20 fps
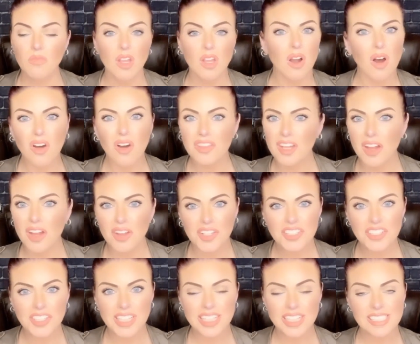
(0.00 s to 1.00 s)
all the
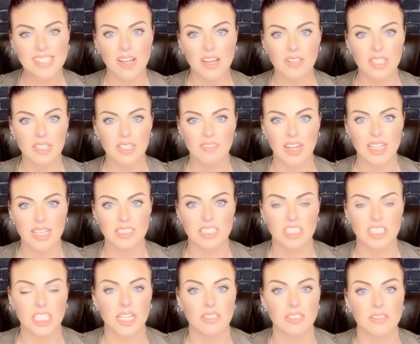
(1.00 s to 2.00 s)
other things, I'll leave that to
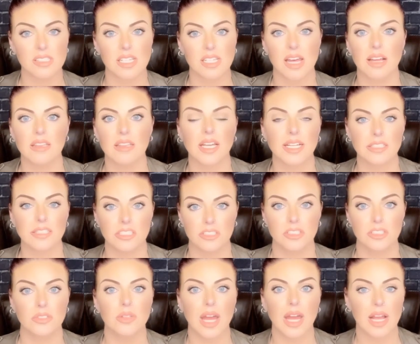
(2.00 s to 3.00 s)
channels that like to
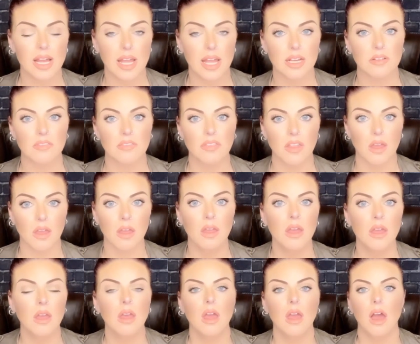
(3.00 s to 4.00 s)
do that kind of thing.
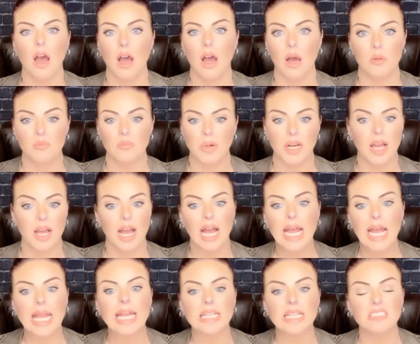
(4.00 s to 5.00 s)
But
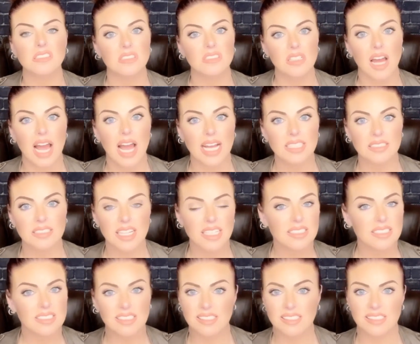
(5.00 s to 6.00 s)
I
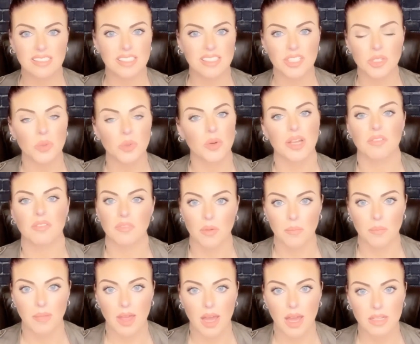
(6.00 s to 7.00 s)
tend to steer away
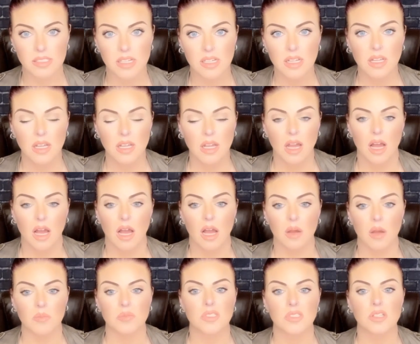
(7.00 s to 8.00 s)
from that.
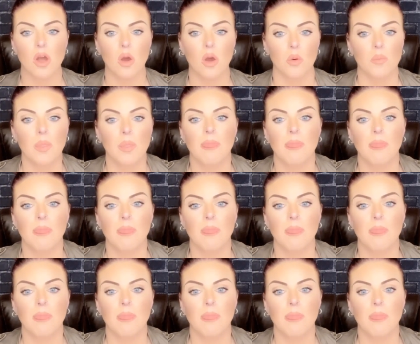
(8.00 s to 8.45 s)
So